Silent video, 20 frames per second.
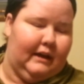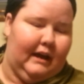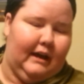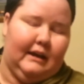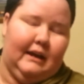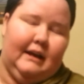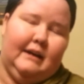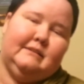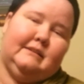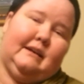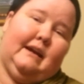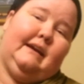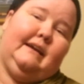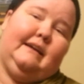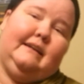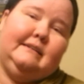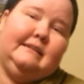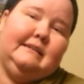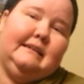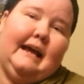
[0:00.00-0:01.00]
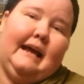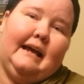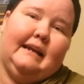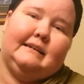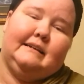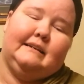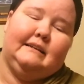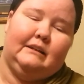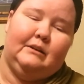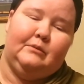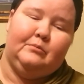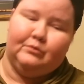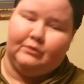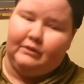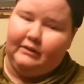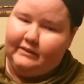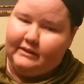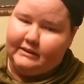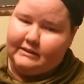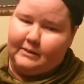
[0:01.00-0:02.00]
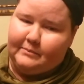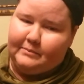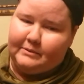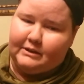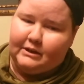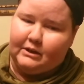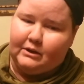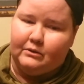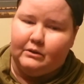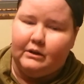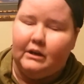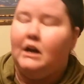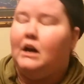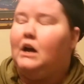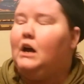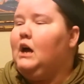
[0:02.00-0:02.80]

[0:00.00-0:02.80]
that, as I hinted at in the previous episode,